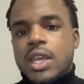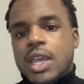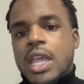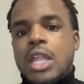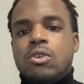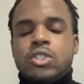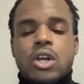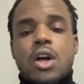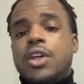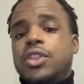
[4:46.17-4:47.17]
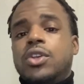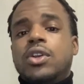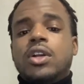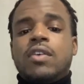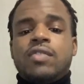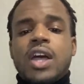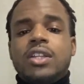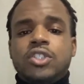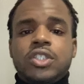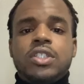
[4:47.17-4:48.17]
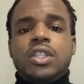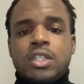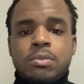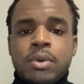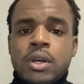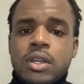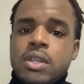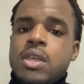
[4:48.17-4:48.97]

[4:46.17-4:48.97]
and he was author of not just this book,